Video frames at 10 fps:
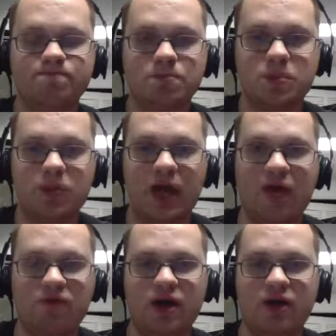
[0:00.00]
They
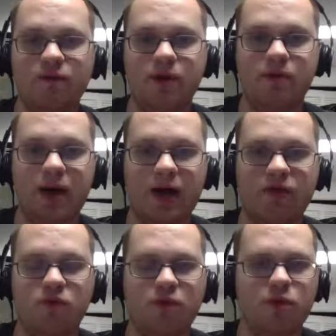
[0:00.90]
have to get everybody back to
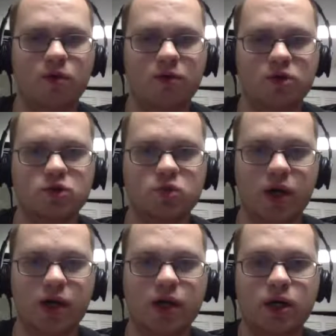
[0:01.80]
what their roles
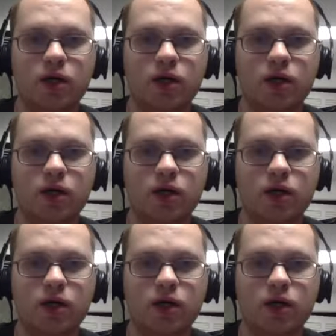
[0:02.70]
were,